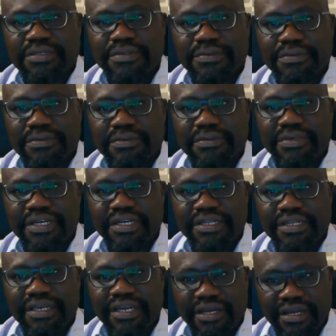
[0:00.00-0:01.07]
So,
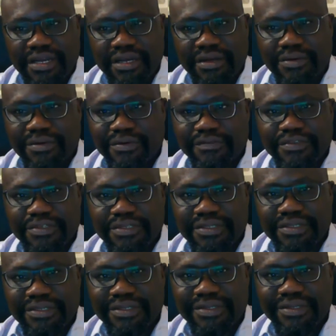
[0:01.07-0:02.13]
and of
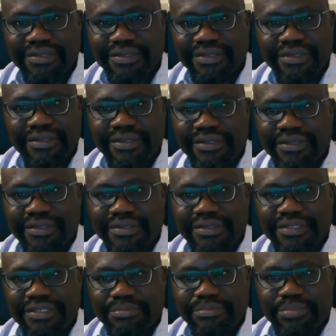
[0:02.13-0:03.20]

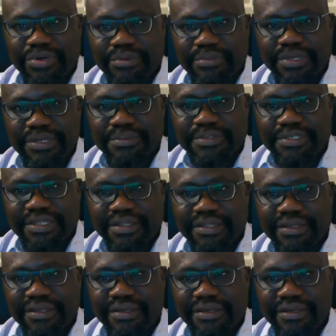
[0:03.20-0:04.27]
these problems, I
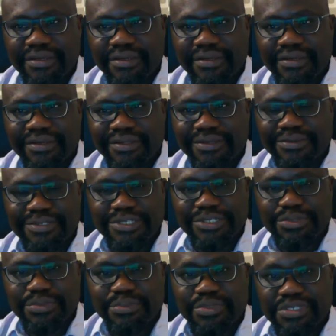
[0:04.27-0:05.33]
think
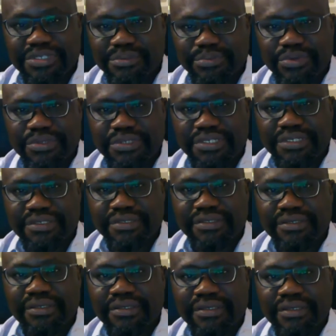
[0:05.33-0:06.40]
the two most
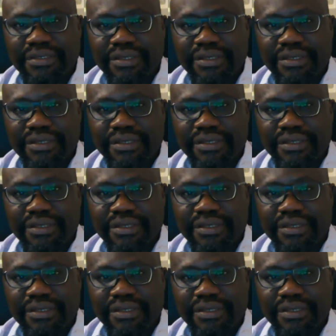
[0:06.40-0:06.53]
important